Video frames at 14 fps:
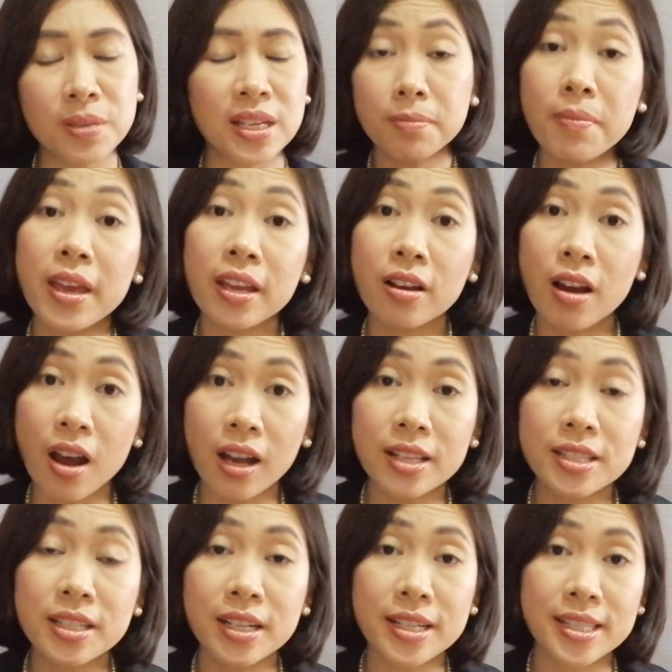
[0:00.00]
It may
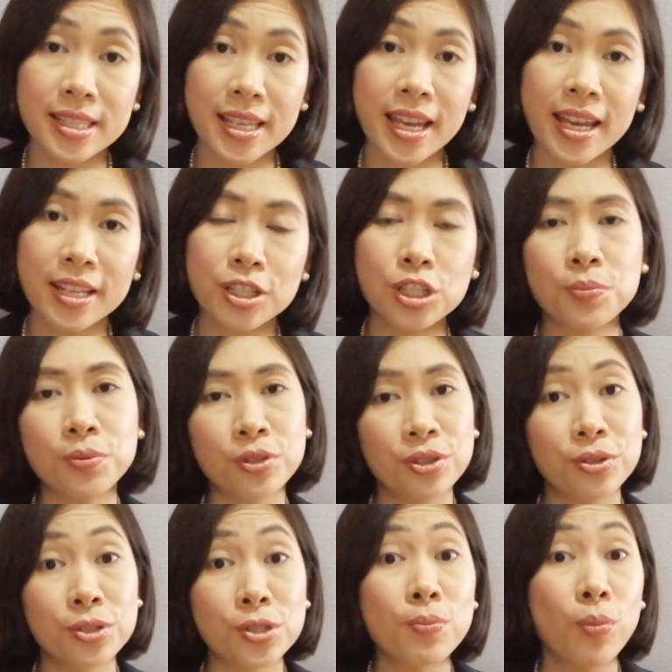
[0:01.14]
cause our skin to
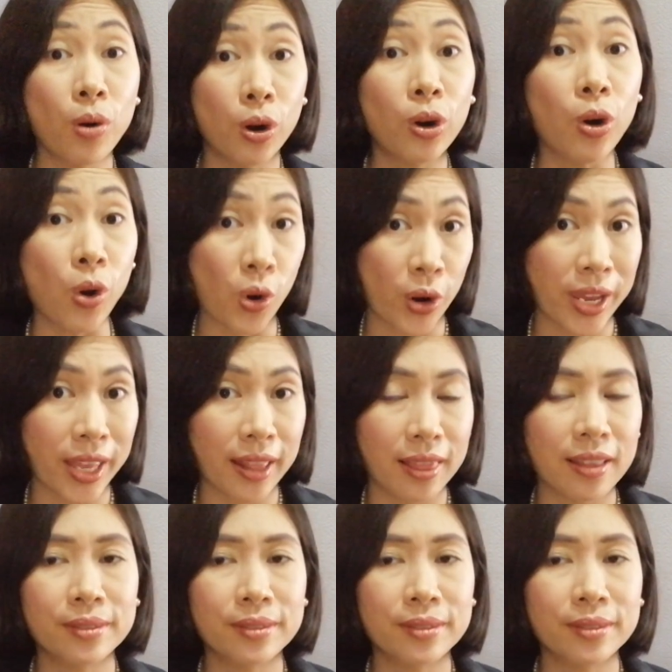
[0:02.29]
produce more oil.